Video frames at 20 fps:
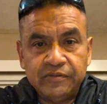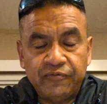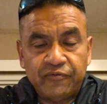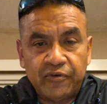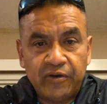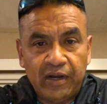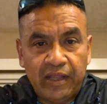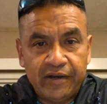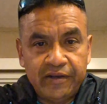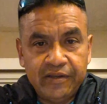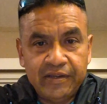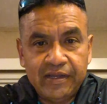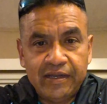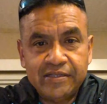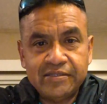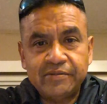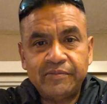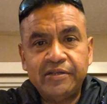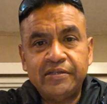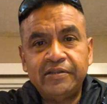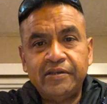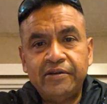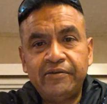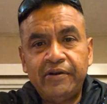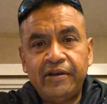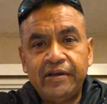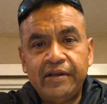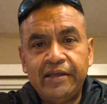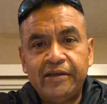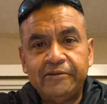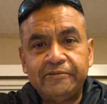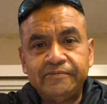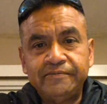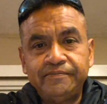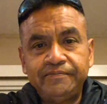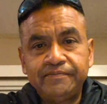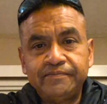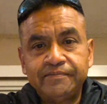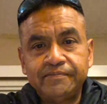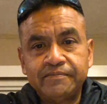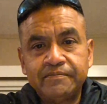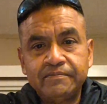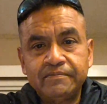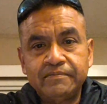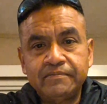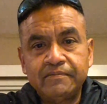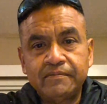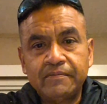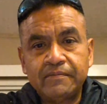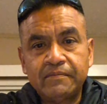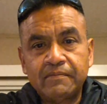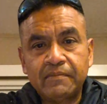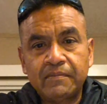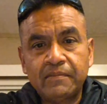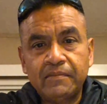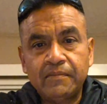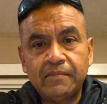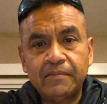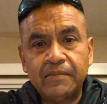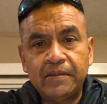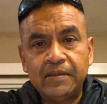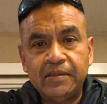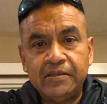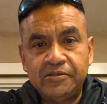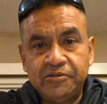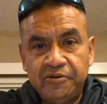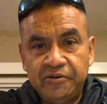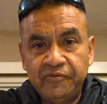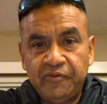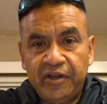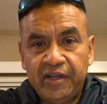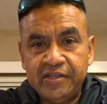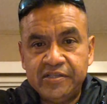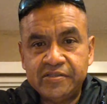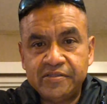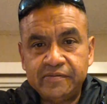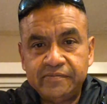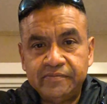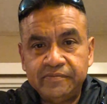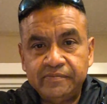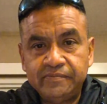For a lot of you guys, I'm going to tell you right now, it's your advice.